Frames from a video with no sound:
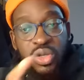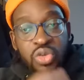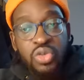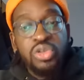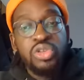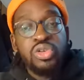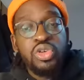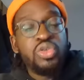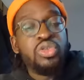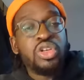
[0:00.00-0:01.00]
Who
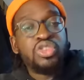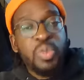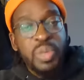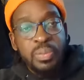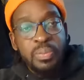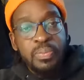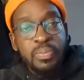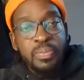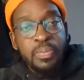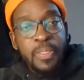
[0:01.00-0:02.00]
you lot drop him?
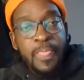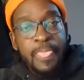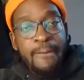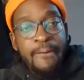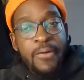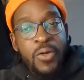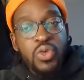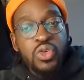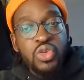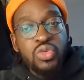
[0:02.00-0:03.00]
Who
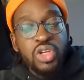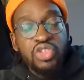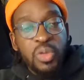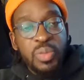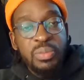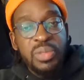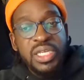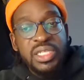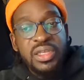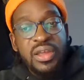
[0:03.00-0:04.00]
you lot drop him,
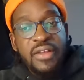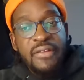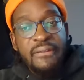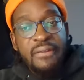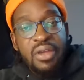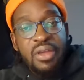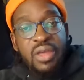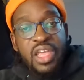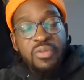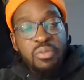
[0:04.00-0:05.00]
please?
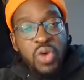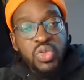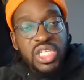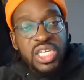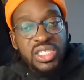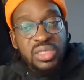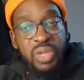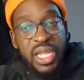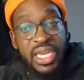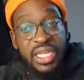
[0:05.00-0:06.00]
If Multi is
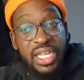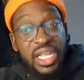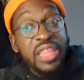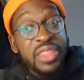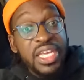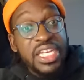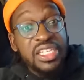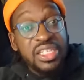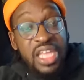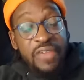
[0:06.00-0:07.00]
playing, and I think he's
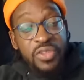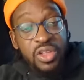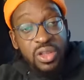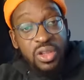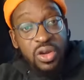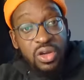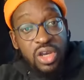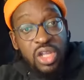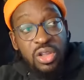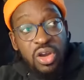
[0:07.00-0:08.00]
a definite lock,
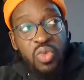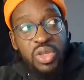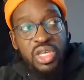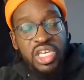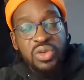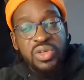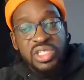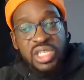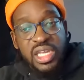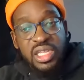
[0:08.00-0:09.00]
along with Akil
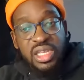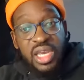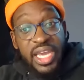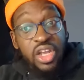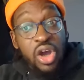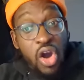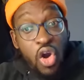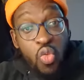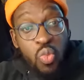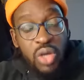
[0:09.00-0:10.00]
Hussain, in a
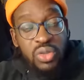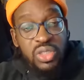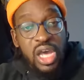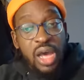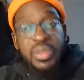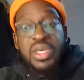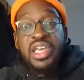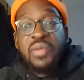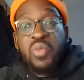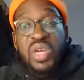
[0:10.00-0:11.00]
home World Cup
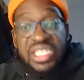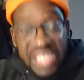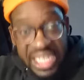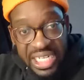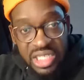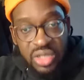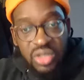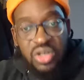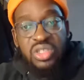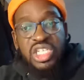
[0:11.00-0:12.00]
in West
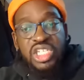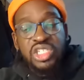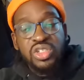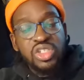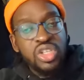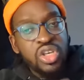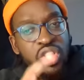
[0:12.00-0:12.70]
Indian conditions,